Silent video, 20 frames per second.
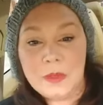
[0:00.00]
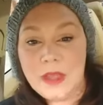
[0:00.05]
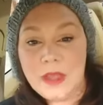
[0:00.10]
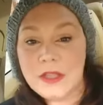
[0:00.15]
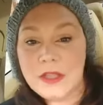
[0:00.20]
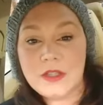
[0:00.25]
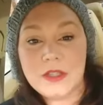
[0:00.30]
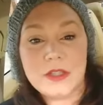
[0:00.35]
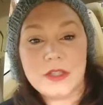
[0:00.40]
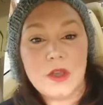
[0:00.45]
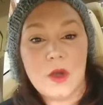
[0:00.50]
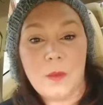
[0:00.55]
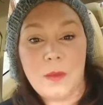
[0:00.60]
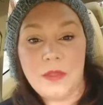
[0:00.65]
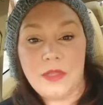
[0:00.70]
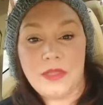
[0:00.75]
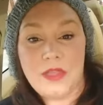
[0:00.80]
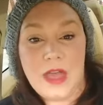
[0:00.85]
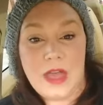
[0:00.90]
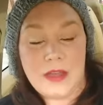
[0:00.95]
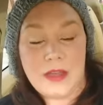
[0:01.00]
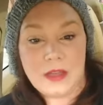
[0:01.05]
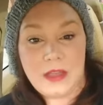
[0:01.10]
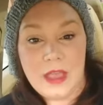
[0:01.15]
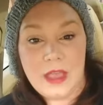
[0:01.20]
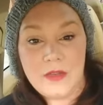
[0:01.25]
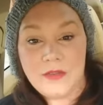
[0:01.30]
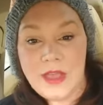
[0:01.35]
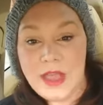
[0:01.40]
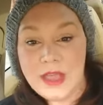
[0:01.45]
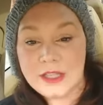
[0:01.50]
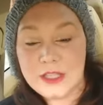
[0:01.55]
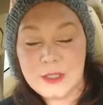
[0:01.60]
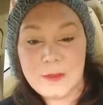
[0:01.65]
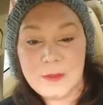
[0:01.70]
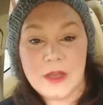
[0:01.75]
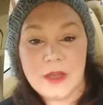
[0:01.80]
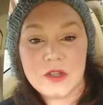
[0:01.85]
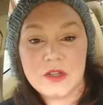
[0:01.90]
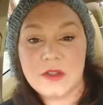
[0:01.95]
It's so pathetic,
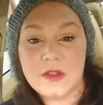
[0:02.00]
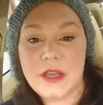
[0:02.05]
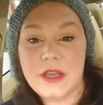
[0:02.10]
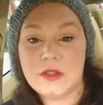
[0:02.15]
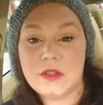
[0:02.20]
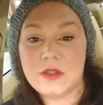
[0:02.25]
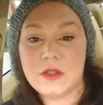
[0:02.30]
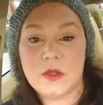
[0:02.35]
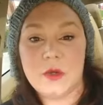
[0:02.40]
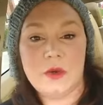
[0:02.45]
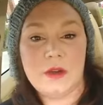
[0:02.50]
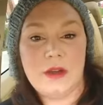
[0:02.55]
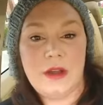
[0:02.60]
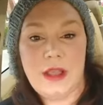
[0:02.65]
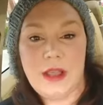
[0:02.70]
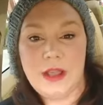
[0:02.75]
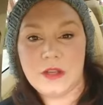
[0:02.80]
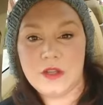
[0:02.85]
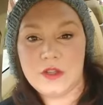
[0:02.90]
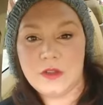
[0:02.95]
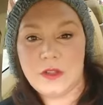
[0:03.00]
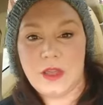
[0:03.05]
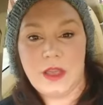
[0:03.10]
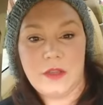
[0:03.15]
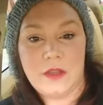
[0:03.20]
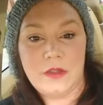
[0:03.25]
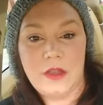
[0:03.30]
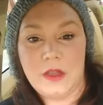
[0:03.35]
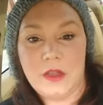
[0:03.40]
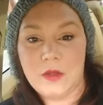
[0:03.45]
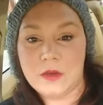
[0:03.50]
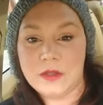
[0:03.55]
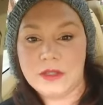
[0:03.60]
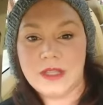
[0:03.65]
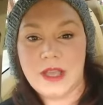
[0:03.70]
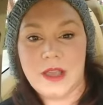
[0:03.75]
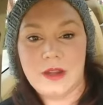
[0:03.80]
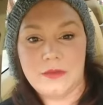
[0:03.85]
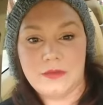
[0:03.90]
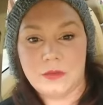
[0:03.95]
especially at a certain age, like on the other
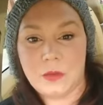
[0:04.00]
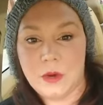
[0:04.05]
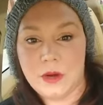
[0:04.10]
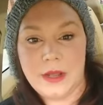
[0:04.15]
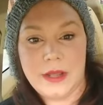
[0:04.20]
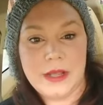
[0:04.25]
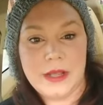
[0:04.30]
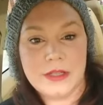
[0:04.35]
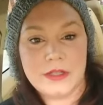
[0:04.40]
side of 40.